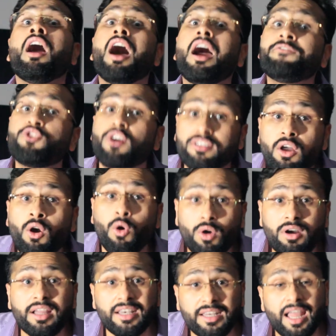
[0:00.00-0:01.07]
I've joined the
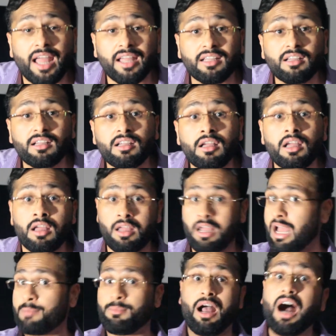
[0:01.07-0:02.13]
Hogan gang.
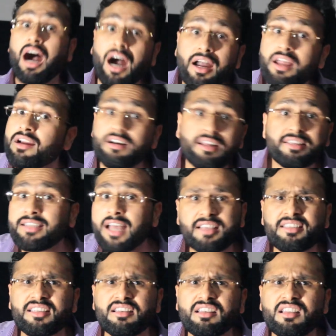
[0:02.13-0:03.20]
I'm a hired
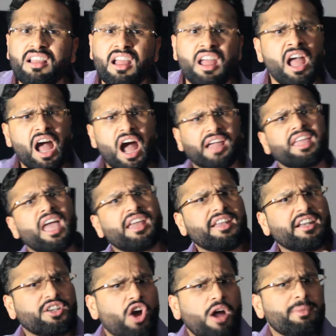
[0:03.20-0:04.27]
assassin. I carry
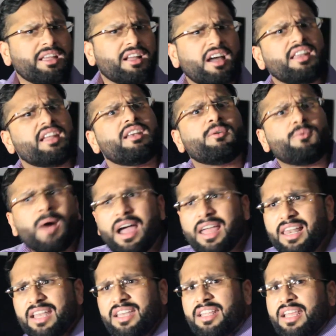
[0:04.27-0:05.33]
a Tommy gun in a
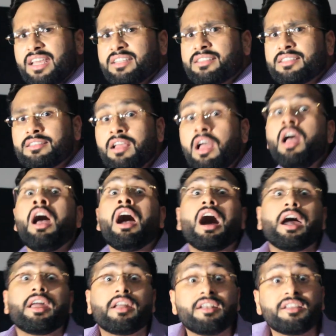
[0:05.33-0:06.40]
violin case.
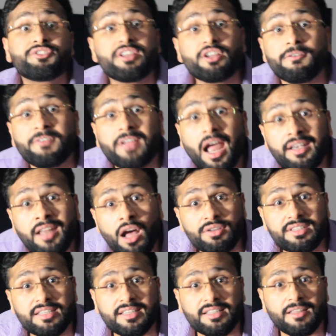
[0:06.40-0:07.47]
I run a string of cat
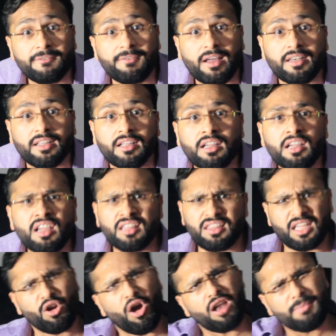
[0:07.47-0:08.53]
houses in the valley.
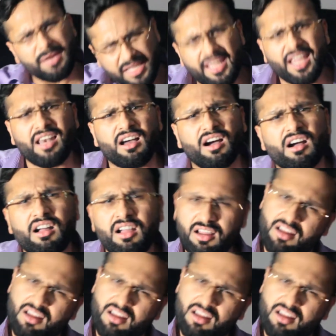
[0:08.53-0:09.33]
They call me Killer.